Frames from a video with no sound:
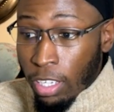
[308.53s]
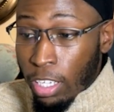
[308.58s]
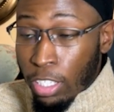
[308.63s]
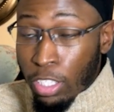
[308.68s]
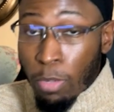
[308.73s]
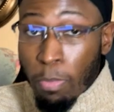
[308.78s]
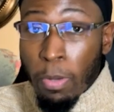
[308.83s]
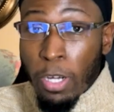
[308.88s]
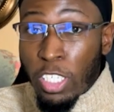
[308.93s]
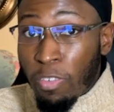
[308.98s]

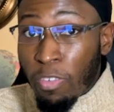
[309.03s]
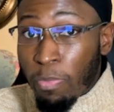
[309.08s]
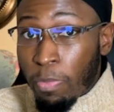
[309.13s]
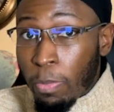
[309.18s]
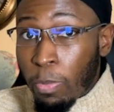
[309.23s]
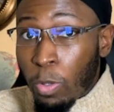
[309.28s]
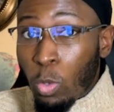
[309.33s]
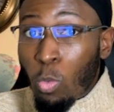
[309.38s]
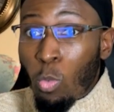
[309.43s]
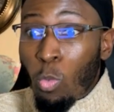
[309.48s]
It's a bunch of
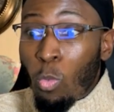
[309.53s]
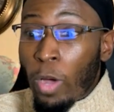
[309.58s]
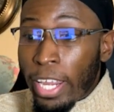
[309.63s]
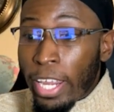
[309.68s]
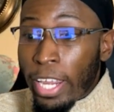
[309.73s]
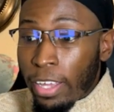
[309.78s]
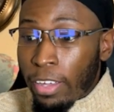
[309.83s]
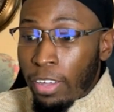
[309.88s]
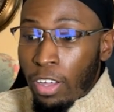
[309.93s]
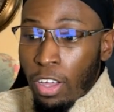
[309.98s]
people
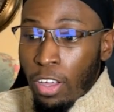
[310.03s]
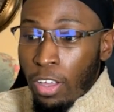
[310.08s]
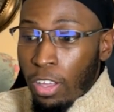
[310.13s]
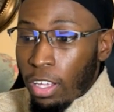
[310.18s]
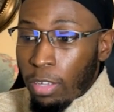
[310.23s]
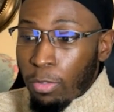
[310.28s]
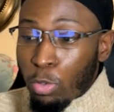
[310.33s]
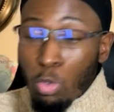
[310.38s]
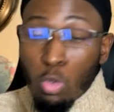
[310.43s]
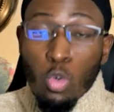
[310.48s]
waiting
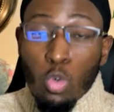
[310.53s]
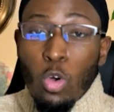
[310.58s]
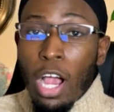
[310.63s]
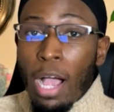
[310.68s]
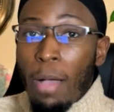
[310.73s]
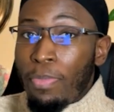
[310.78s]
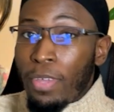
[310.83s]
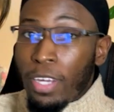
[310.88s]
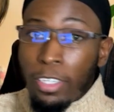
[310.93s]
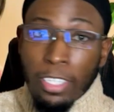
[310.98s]
to
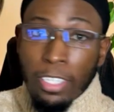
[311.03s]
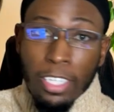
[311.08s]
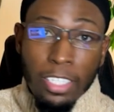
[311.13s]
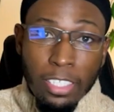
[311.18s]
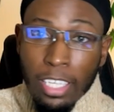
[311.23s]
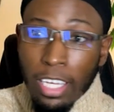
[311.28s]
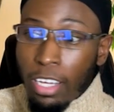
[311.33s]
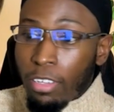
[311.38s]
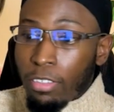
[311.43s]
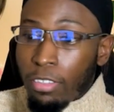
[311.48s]
grab their
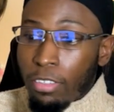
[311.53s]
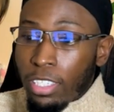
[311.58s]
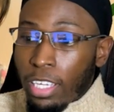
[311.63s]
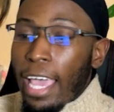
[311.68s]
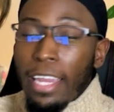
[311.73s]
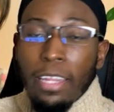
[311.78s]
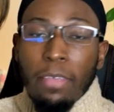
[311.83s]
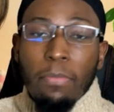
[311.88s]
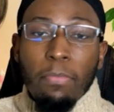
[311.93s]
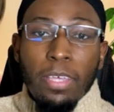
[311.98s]
discounts
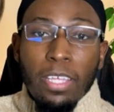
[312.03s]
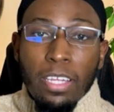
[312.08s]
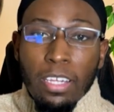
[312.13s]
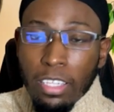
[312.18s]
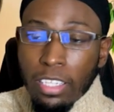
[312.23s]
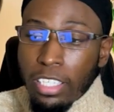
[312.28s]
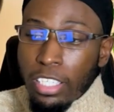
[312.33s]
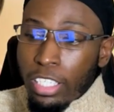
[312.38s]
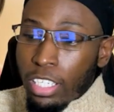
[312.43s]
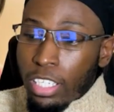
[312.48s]
and
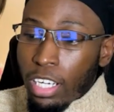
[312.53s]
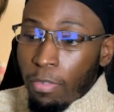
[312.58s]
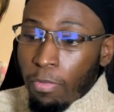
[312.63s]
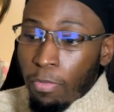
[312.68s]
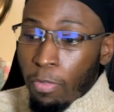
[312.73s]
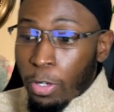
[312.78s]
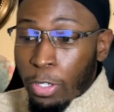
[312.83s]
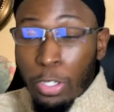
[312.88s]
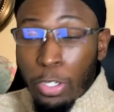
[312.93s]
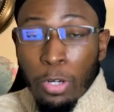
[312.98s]
immediately
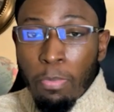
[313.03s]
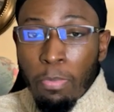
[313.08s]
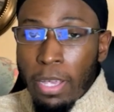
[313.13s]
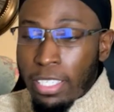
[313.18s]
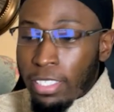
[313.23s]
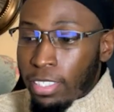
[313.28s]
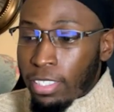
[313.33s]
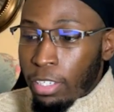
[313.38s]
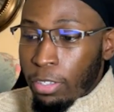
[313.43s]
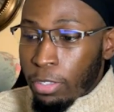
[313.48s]
shop for your
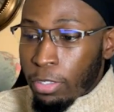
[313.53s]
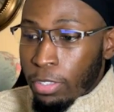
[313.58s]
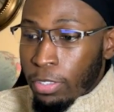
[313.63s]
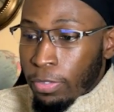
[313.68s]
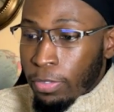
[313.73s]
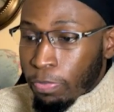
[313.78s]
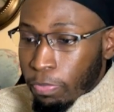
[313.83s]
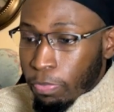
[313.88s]
bestsellers.